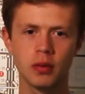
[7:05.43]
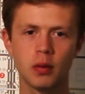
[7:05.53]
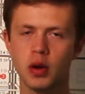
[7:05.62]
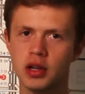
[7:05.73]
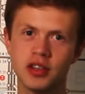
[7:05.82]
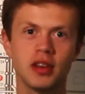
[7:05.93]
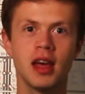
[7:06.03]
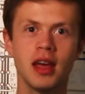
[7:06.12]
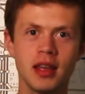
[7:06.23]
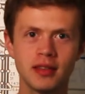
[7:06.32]

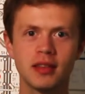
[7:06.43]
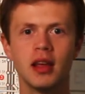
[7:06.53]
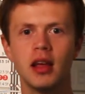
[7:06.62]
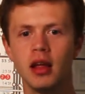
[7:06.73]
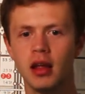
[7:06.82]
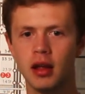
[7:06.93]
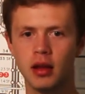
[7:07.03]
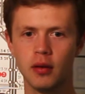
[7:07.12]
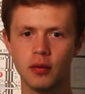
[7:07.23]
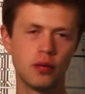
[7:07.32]
questionnaires,
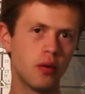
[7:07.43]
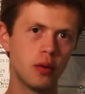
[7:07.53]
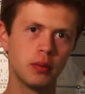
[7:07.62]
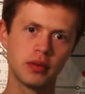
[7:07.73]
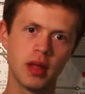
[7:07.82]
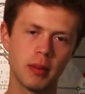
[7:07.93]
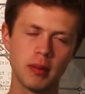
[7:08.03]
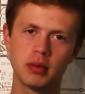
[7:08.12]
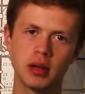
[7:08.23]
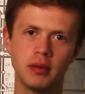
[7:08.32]
forms that
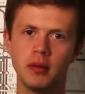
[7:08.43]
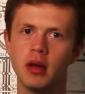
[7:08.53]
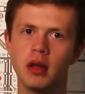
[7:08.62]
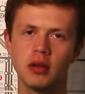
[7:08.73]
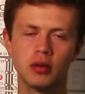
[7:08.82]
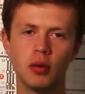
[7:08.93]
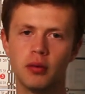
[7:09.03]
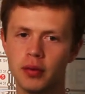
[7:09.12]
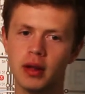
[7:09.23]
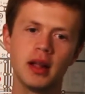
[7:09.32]
people can sort of
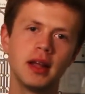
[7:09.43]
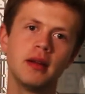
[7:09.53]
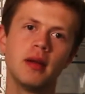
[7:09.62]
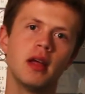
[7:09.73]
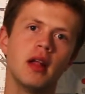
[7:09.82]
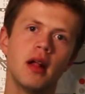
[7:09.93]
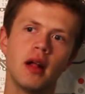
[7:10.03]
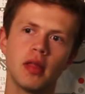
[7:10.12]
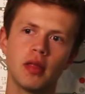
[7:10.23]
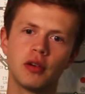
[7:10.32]
fill in.
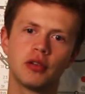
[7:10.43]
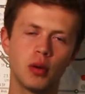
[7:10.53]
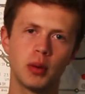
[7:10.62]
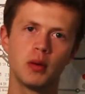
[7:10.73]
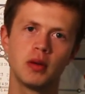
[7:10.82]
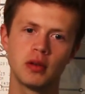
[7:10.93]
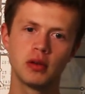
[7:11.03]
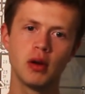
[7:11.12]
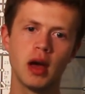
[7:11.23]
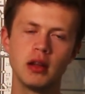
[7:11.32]
There are so many ways you can
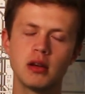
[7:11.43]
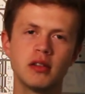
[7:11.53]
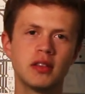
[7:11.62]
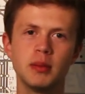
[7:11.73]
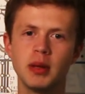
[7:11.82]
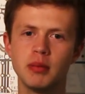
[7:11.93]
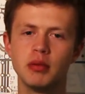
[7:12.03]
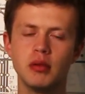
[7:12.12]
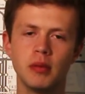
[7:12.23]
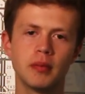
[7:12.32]
do it, and you can see
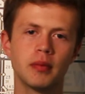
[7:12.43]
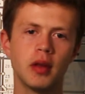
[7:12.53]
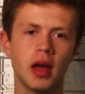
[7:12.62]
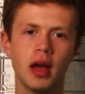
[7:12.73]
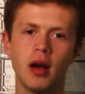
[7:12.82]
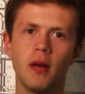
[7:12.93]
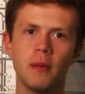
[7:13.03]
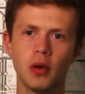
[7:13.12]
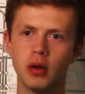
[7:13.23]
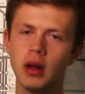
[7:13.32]
people
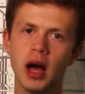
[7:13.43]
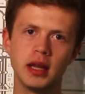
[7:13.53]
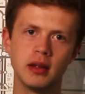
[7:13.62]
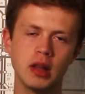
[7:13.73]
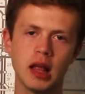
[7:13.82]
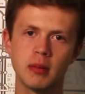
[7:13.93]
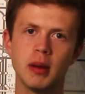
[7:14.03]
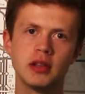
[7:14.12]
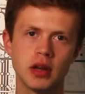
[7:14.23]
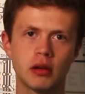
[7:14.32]
online in like
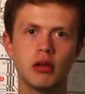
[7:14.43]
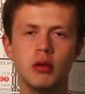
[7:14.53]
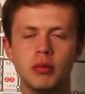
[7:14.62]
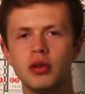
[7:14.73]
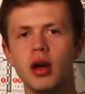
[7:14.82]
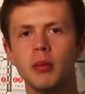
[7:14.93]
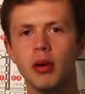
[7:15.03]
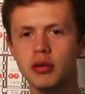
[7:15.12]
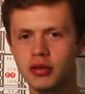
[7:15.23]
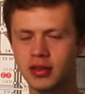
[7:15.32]
Manychat groups
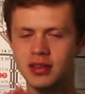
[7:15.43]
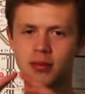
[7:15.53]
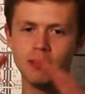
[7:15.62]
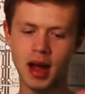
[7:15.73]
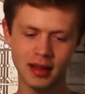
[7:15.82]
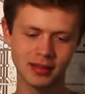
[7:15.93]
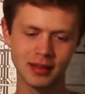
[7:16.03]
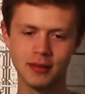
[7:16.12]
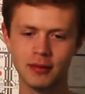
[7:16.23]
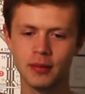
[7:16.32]
post these
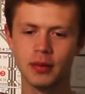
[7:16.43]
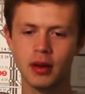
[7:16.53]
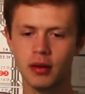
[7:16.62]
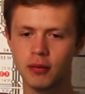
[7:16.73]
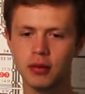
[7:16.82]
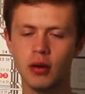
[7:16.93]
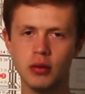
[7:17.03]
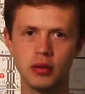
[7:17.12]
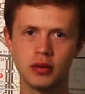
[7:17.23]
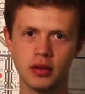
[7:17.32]
massive
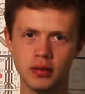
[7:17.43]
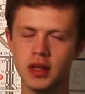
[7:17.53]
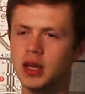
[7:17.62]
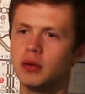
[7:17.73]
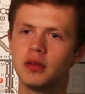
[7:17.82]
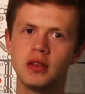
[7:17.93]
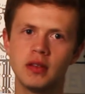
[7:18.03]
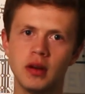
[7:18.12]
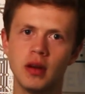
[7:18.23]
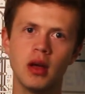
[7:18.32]
flows and sequences
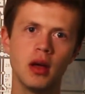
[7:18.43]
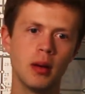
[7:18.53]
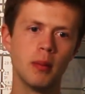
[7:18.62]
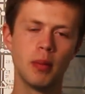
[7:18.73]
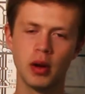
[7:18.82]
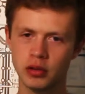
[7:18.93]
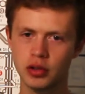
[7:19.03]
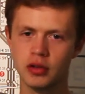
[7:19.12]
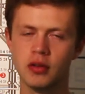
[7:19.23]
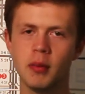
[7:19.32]
and
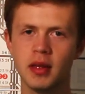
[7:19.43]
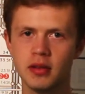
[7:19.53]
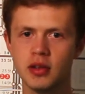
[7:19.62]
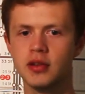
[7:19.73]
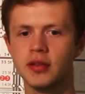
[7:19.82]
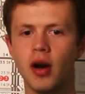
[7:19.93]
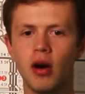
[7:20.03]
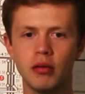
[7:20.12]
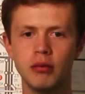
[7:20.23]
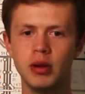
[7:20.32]
bunches of messages that
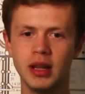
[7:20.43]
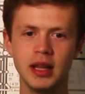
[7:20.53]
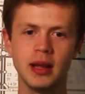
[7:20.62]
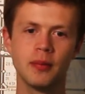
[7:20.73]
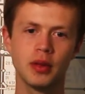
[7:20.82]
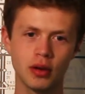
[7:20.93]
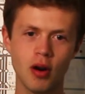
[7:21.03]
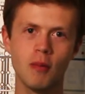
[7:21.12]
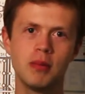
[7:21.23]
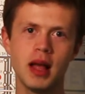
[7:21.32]
are really
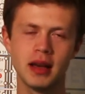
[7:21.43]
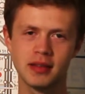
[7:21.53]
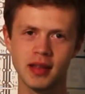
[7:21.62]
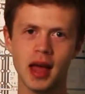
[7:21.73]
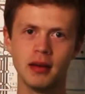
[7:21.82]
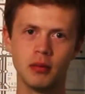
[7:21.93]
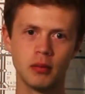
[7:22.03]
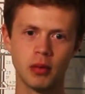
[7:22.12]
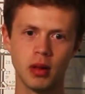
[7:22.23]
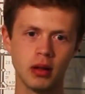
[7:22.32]
complex and
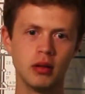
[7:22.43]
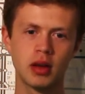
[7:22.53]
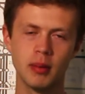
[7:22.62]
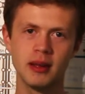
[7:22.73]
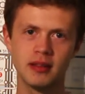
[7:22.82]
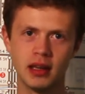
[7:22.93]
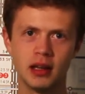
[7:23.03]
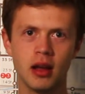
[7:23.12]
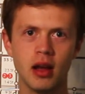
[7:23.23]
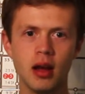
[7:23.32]
look amazing.
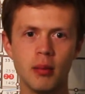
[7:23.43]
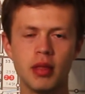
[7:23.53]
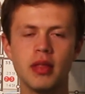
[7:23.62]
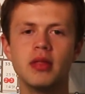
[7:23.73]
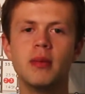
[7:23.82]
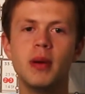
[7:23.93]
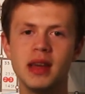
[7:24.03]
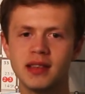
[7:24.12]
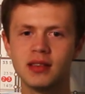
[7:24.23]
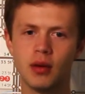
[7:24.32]
But then the
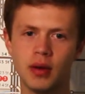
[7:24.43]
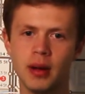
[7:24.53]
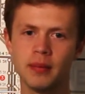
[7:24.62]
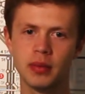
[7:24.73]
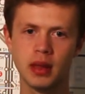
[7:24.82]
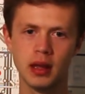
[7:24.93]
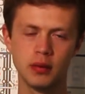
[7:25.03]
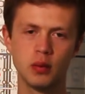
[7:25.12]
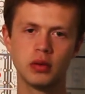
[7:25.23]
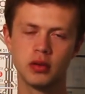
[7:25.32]
basics of it, if
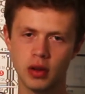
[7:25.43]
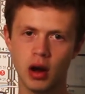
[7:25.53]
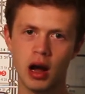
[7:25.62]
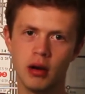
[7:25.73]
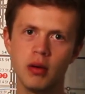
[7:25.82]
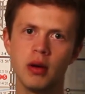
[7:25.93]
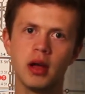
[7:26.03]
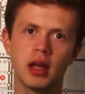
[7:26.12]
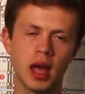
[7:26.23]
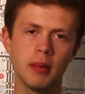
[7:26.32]
you want to start out,
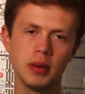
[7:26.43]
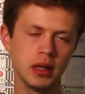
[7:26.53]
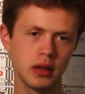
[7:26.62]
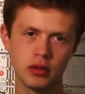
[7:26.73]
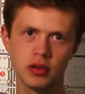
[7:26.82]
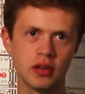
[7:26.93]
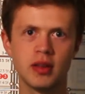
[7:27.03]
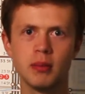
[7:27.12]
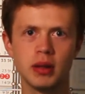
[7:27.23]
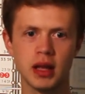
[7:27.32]
can be just as
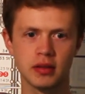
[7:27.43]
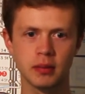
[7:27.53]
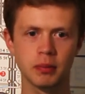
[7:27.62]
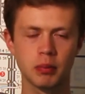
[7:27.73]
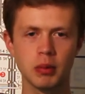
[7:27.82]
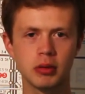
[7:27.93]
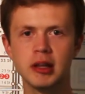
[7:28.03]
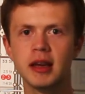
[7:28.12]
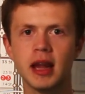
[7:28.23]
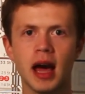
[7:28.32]
simple as people
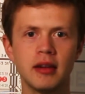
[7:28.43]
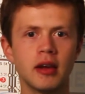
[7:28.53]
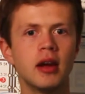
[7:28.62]
click an ad,